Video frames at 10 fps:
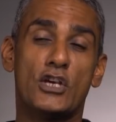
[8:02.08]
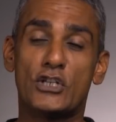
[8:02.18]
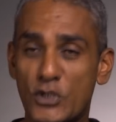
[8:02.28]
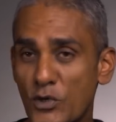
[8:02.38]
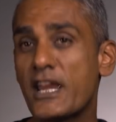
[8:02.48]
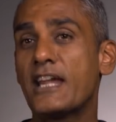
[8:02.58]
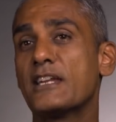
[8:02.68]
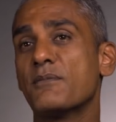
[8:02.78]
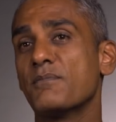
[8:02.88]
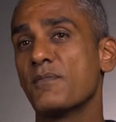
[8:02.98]
Should
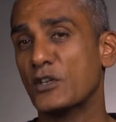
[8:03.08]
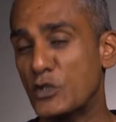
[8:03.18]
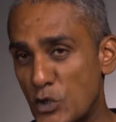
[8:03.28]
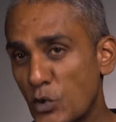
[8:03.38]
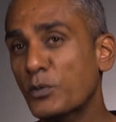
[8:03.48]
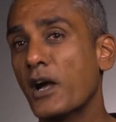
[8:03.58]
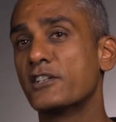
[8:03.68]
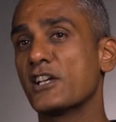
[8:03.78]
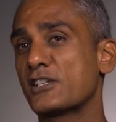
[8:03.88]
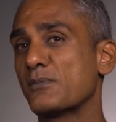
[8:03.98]
KTM do the
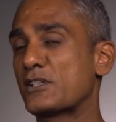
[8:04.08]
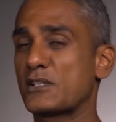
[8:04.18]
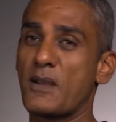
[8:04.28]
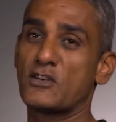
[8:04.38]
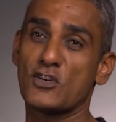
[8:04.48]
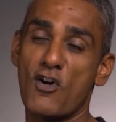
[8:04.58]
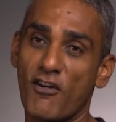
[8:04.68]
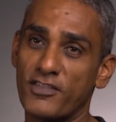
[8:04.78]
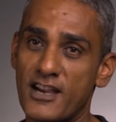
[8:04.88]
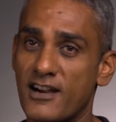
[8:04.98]
adjustable suspension
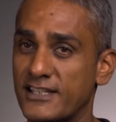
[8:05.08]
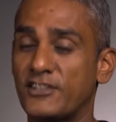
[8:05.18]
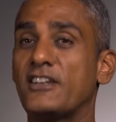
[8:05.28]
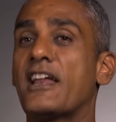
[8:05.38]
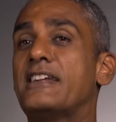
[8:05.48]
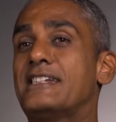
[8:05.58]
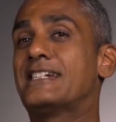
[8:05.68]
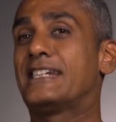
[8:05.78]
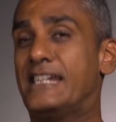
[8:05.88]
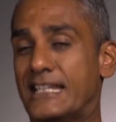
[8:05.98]
on the RC390
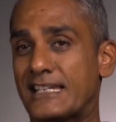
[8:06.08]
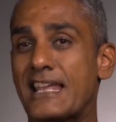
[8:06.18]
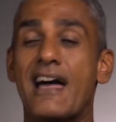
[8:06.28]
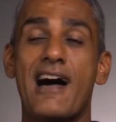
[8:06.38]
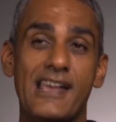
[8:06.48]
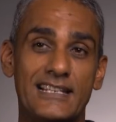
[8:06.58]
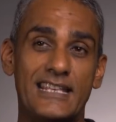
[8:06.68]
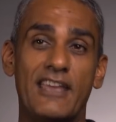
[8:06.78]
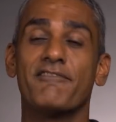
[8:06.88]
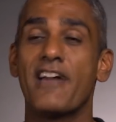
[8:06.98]
at least? And I
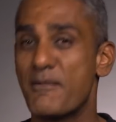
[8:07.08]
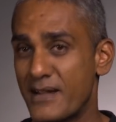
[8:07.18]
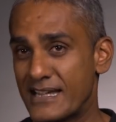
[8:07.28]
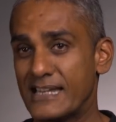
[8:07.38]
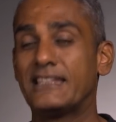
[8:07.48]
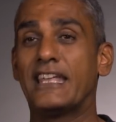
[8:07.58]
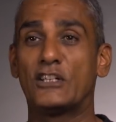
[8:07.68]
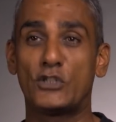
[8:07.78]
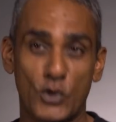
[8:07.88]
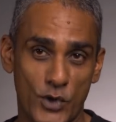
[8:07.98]
say vehemently they
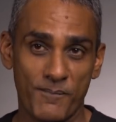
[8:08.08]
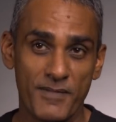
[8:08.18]
should.